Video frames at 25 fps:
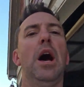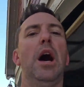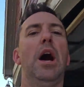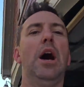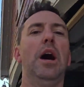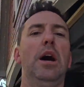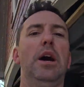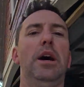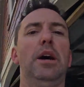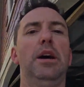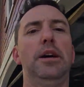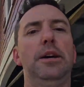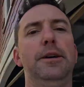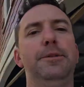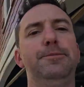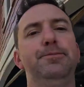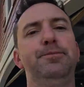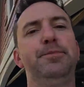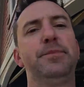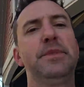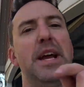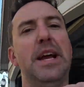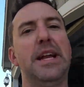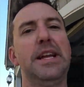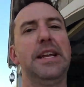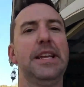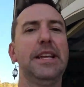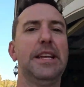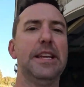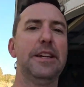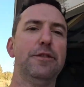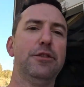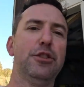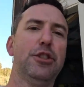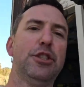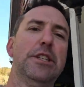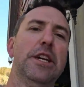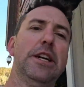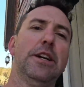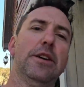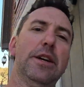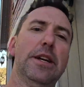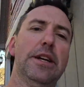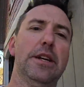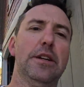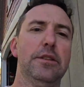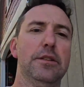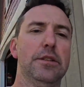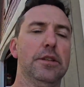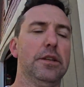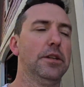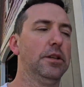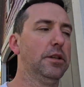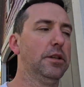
I need to give a shout out.